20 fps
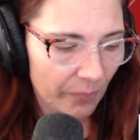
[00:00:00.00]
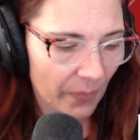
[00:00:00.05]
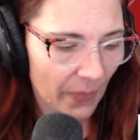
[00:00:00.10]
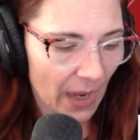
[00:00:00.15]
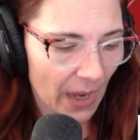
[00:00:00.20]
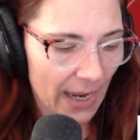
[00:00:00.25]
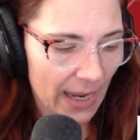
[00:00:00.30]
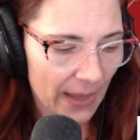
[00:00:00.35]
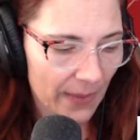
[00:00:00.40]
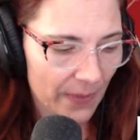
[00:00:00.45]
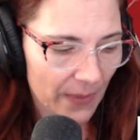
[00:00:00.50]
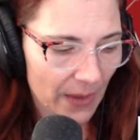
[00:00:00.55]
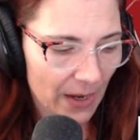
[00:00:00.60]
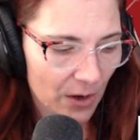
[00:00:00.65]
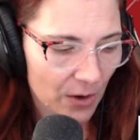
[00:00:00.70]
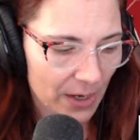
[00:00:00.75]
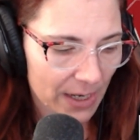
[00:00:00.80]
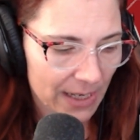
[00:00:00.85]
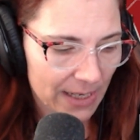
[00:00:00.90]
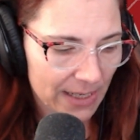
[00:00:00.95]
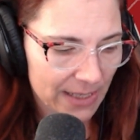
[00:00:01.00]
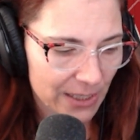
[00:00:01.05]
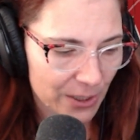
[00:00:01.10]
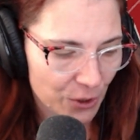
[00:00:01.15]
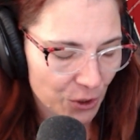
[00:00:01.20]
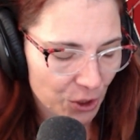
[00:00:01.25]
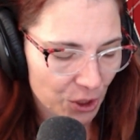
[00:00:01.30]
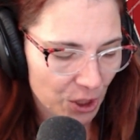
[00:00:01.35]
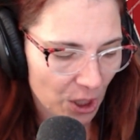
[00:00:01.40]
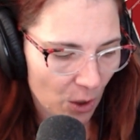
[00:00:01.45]
And there is a
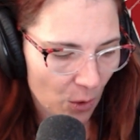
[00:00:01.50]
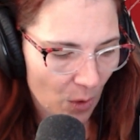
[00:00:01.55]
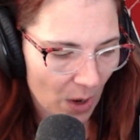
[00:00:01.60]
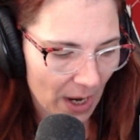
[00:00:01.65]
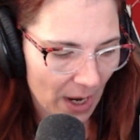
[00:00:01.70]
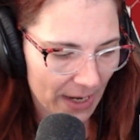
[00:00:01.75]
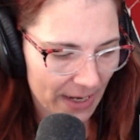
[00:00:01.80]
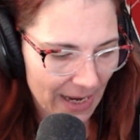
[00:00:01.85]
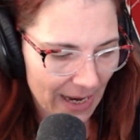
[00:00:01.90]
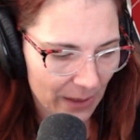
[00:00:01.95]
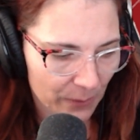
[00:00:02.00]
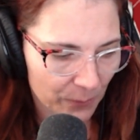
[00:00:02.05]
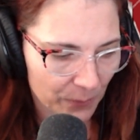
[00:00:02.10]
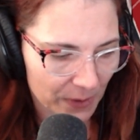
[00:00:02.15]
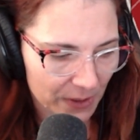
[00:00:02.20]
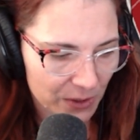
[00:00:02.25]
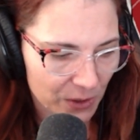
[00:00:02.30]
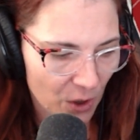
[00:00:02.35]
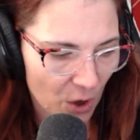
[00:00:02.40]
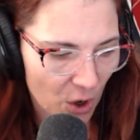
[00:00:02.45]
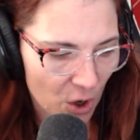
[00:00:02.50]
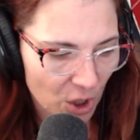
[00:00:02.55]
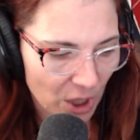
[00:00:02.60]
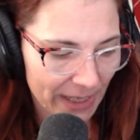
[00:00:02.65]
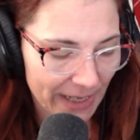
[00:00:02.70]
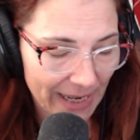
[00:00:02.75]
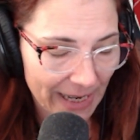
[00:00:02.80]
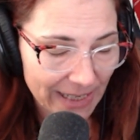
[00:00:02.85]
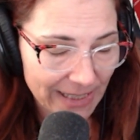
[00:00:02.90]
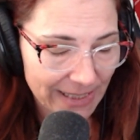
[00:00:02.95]
show on Netflix called
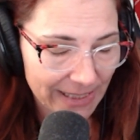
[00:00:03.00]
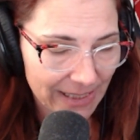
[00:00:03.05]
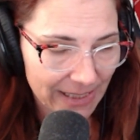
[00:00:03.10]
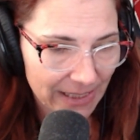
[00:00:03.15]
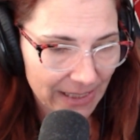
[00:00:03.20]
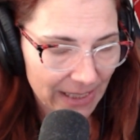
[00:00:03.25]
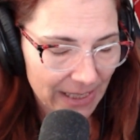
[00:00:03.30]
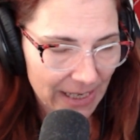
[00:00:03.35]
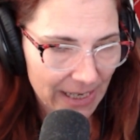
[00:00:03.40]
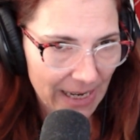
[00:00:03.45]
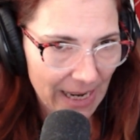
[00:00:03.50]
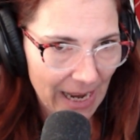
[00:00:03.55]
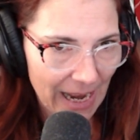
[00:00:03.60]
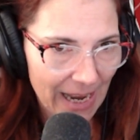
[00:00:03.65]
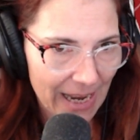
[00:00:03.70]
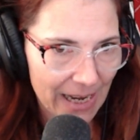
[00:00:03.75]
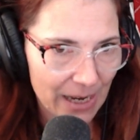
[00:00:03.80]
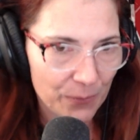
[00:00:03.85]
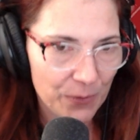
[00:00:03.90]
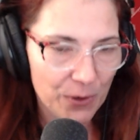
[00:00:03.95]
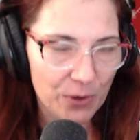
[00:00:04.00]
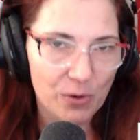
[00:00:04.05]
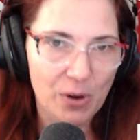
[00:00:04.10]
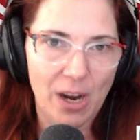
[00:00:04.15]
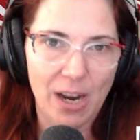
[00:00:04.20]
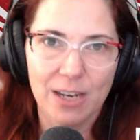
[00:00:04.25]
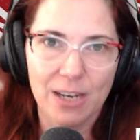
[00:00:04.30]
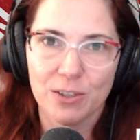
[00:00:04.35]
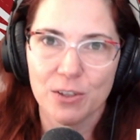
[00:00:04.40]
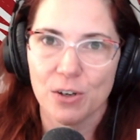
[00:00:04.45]
Connected. And if you
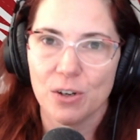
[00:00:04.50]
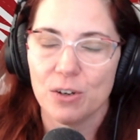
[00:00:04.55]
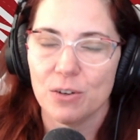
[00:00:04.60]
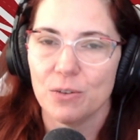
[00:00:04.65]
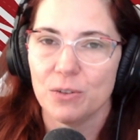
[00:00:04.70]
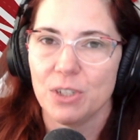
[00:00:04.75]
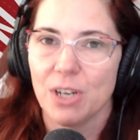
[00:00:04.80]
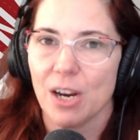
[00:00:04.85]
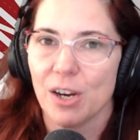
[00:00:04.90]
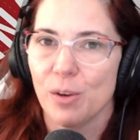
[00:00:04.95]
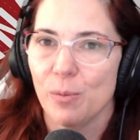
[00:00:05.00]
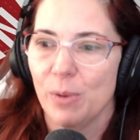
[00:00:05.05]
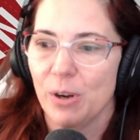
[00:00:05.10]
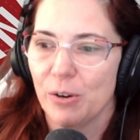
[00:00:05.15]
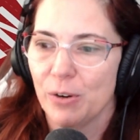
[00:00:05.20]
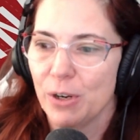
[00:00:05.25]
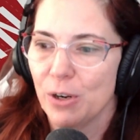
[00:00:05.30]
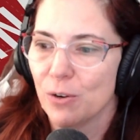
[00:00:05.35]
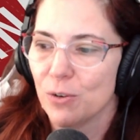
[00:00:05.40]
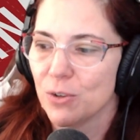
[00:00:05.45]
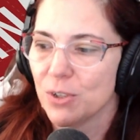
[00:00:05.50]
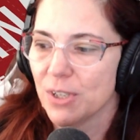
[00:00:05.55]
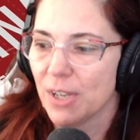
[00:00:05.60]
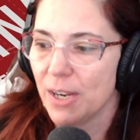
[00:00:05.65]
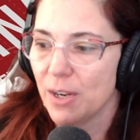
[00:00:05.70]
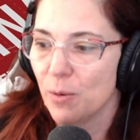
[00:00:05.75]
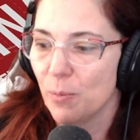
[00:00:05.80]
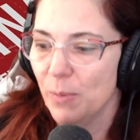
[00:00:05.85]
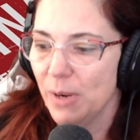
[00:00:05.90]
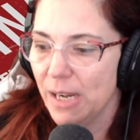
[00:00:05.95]
guys are documentary nerds
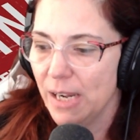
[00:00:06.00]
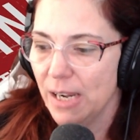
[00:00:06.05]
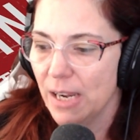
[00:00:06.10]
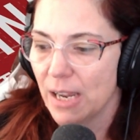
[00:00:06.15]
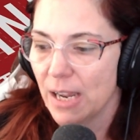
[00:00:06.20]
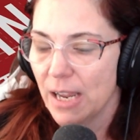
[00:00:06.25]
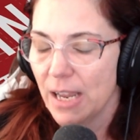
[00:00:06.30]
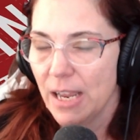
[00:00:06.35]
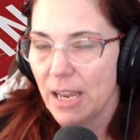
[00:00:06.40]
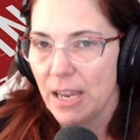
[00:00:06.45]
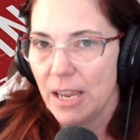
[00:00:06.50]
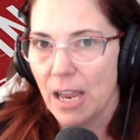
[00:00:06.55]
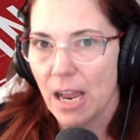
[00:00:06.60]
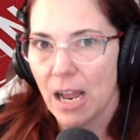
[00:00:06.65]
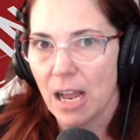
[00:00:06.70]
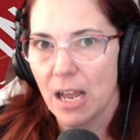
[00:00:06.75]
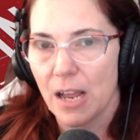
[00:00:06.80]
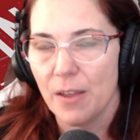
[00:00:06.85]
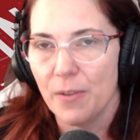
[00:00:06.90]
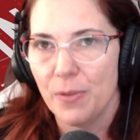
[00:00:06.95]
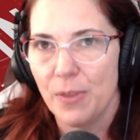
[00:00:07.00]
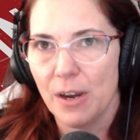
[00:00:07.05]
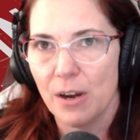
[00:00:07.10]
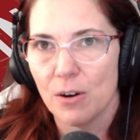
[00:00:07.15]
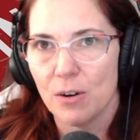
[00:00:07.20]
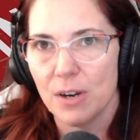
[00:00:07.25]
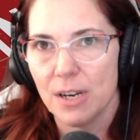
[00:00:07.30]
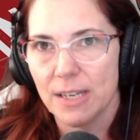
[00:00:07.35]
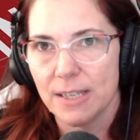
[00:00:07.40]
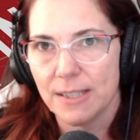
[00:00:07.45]
like me,
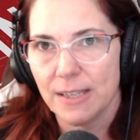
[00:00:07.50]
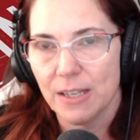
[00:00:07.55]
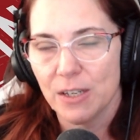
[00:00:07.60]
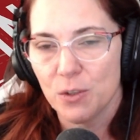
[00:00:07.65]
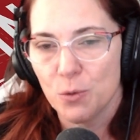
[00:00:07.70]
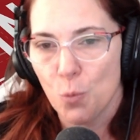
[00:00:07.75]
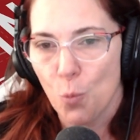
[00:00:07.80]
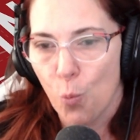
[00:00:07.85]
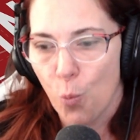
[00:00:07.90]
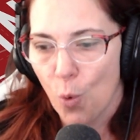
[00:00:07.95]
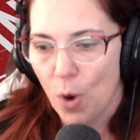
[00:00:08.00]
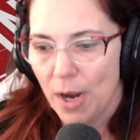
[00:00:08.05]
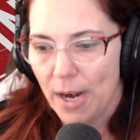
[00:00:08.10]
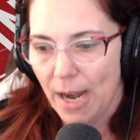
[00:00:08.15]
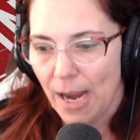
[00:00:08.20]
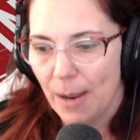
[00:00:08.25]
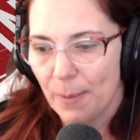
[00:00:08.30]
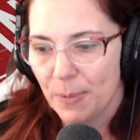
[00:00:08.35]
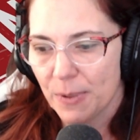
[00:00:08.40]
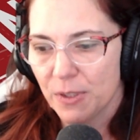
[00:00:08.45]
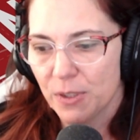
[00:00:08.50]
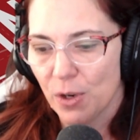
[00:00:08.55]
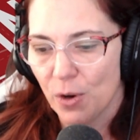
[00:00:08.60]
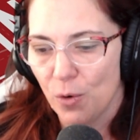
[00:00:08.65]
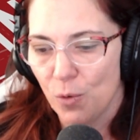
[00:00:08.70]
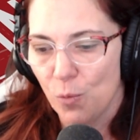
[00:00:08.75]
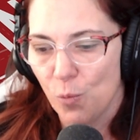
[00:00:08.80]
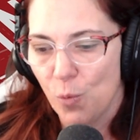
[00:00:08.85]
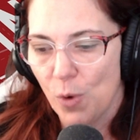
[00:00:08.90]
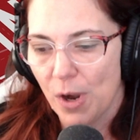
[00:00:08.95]
there is this one
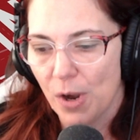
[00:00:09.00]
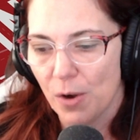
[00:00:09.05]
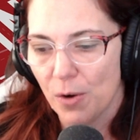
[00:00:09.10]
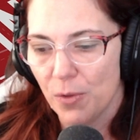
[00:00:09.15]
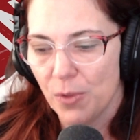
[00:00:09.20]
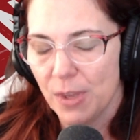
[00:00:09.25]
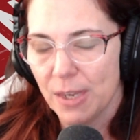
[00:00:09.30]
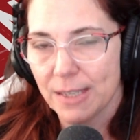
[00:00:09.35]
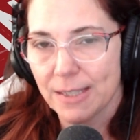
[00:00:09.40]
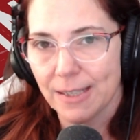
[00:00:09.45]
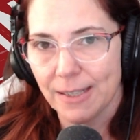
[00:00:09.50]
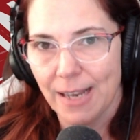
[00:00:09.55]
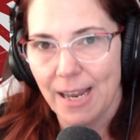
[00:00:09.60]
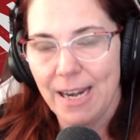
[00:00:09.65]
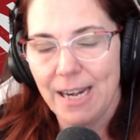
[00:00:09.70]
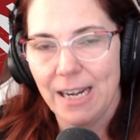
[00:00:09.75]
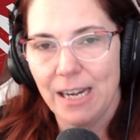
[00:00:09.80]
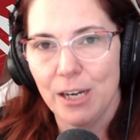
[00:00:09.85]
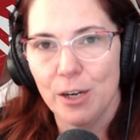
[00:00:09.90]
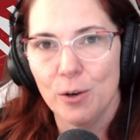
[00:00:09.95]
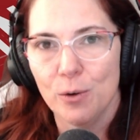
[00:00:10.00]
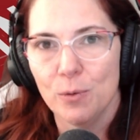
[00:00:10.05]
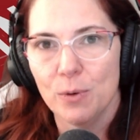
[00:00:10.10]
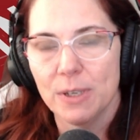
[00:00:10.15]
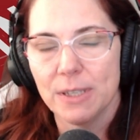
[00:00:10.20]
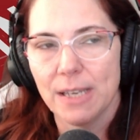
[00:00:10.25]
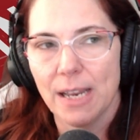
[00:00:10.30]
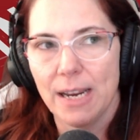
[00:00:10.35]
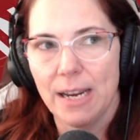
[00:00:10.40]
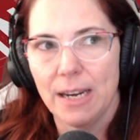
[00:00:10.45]
episode where this lady who
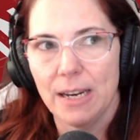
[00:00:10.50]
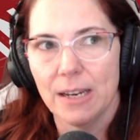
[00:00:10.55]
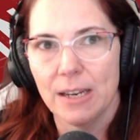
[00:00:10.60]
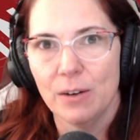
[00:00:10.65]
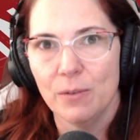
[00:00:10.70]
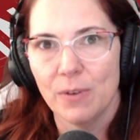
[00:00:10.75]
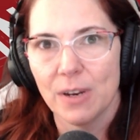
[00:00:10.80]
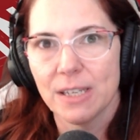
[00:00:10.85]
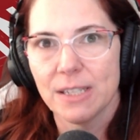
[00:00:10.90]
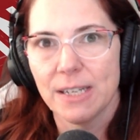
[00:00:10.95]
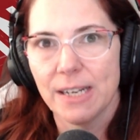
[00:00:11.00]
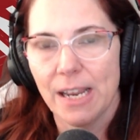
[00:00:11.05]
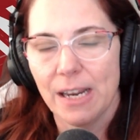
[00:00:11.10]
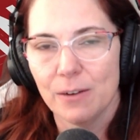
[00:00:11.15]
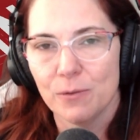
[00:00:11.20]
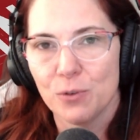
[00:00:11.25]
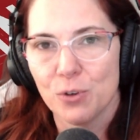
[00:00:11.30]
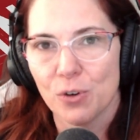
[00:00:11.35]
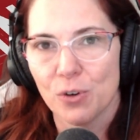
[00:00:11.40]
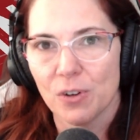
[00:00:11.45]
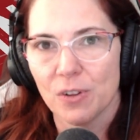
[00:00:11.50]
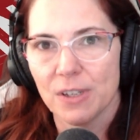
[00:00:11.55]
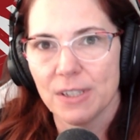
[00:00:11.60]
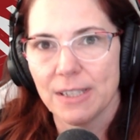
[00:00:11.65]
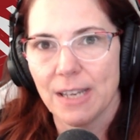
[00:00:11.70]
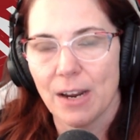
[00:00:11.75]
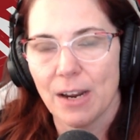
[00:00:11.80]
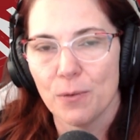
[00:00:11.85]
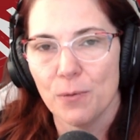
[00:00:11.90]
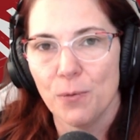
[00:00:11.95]
is a investigative
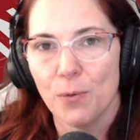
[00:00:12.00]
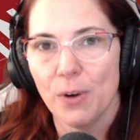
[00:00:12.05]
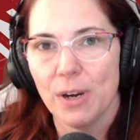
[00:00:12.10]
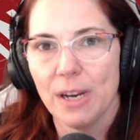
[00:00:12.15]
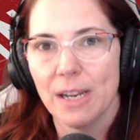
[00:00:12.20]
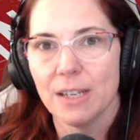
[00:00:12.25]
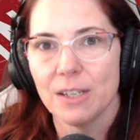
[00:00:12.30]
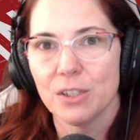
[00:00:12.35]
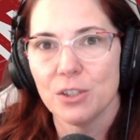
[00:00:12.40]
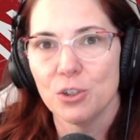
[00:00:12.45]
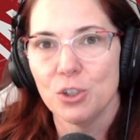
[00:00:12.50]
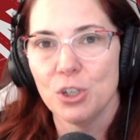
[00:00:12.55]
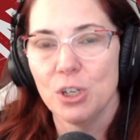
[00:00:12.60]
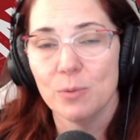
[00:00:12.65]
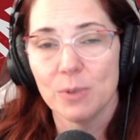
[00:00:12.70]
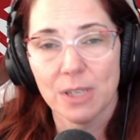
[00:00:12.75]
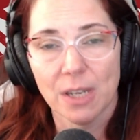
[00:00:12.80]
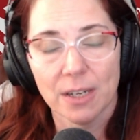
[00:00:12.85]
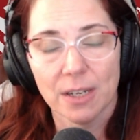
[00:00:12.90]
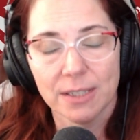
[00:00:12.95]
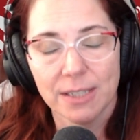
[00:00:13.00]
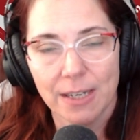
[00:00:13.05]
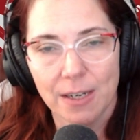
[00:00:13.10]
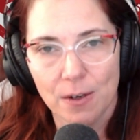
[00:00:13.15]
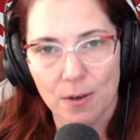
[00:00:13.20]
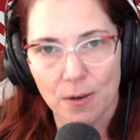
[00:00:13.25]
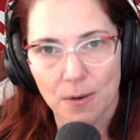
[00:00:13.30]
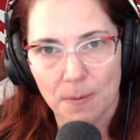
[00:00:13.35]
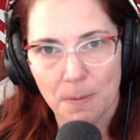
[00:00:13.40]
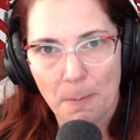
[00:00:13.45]
journalist out of France, she was on
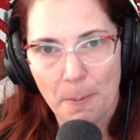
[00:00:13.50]
Tinder.